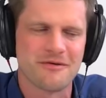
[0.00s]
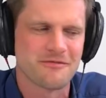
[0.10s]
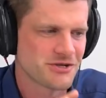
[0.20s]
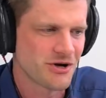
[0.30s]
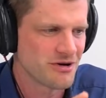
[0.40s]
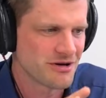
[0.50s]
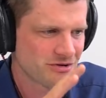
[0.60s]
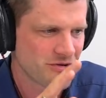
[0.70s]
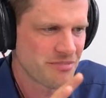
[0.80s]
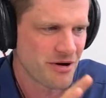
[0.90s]
of tonal
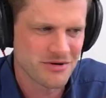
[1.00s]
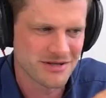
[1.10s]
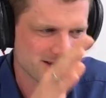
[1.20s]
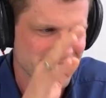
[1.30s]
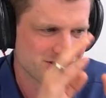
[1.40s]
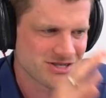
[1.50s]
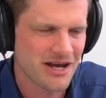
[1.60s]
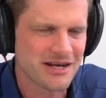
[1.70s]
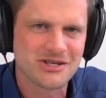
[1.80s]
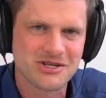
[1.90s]
component. This is
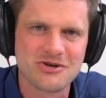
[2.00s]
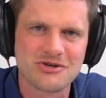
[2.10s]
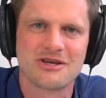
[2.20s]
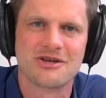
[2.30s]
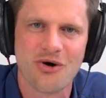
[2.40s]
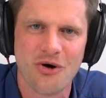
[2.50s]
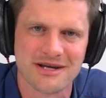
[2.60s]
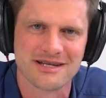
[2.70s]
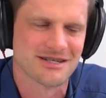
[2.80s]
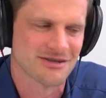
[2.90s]
not a good
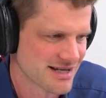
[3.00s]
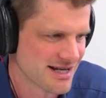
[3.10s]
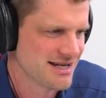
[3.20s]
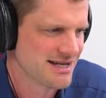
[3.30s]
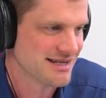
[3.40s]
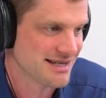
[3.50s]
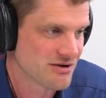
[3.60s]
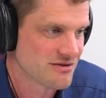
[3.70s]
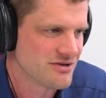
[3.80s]
noise, okay? Now it